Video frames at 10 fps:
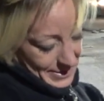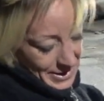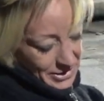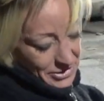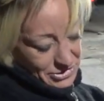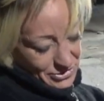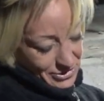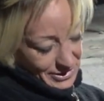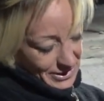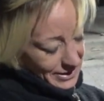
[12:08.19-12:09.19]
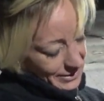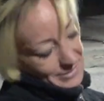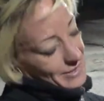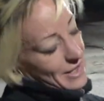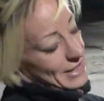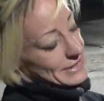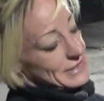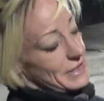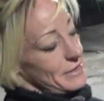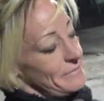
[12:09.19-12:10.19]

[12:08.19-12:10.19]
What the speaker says: Thank you, Julie. You're awesome.